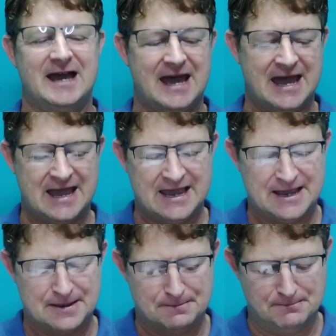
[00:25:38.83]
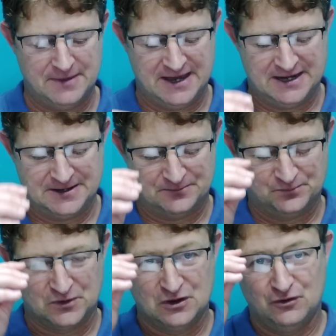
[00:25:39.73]
Amen.
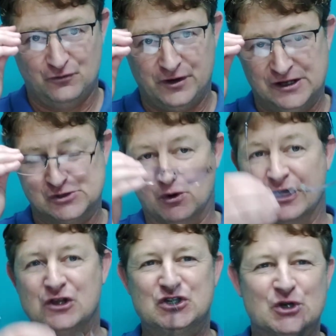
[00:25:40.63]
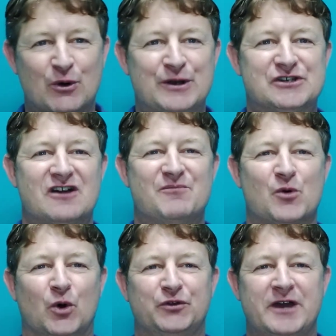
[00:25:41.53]
Friends, what a joy to have
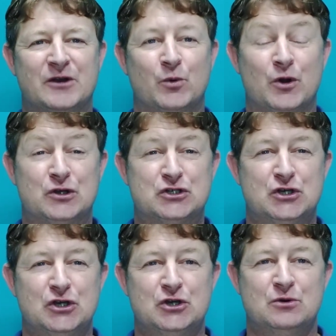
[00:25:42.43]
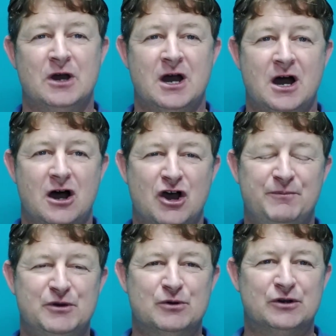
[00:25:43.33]
brought that word to you. I
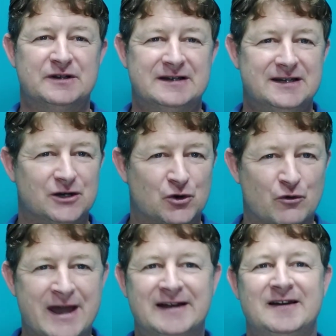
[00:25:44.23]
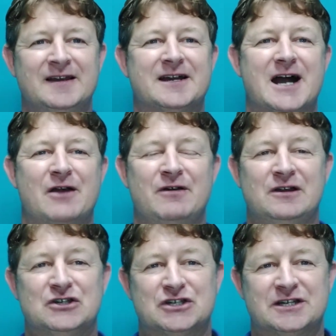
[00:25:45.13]
hope you were greatly
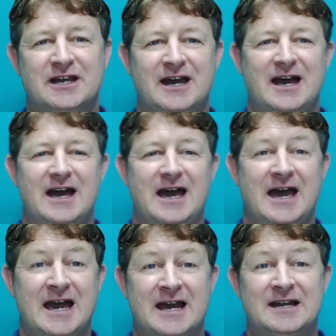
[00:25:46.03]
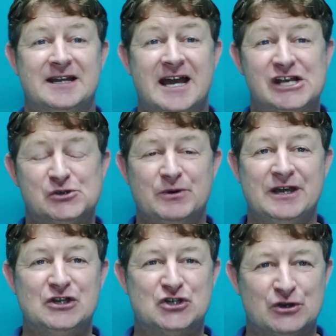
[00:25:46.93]
encouraged. And as
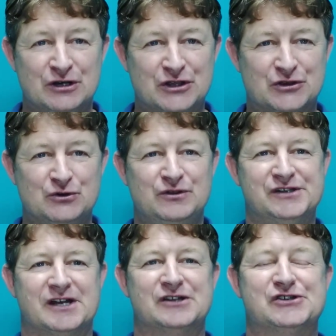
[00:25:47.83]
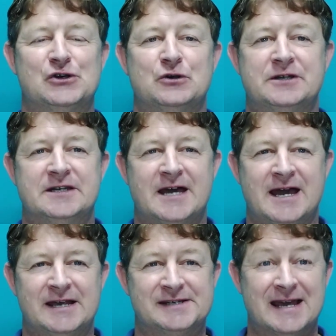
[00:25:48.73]
we journey through these uncertain
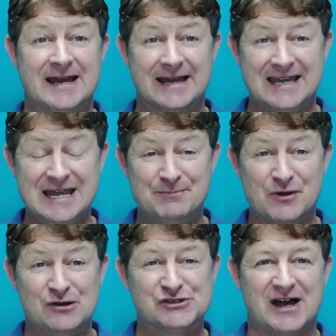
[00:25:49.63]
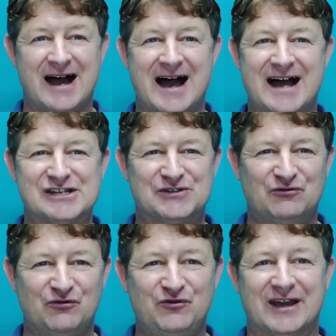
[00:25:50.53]
days, keep those eyes
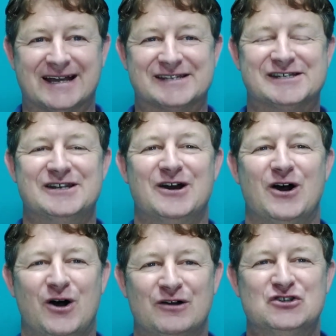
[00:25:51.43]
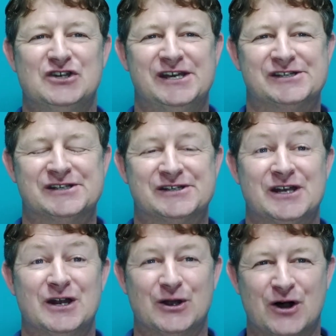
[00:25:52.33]
fixed on
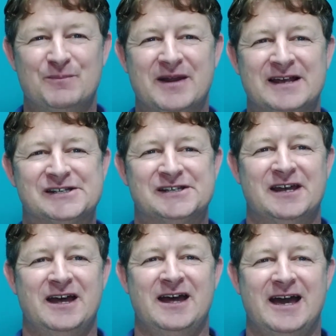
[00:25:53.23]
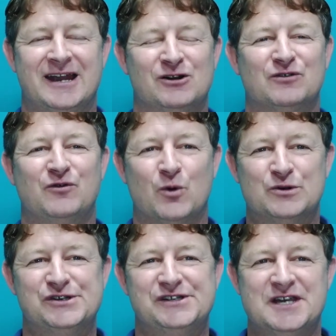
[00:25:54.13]
Jesus. God bless, and I look
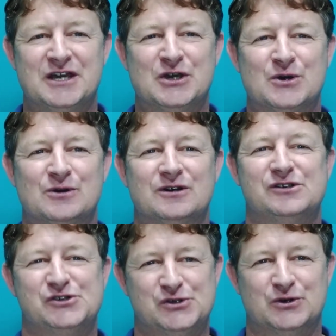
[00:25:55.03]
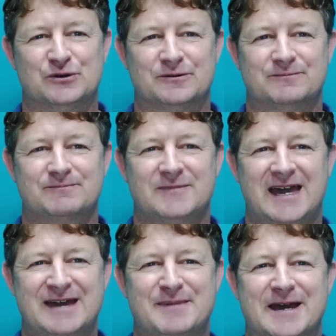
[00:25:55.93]
forward to seeing you soon.
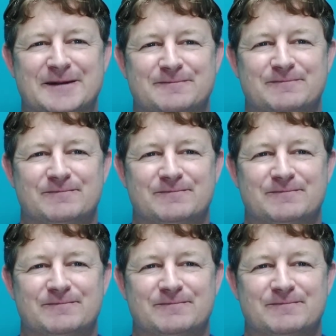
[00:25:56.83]
Amen.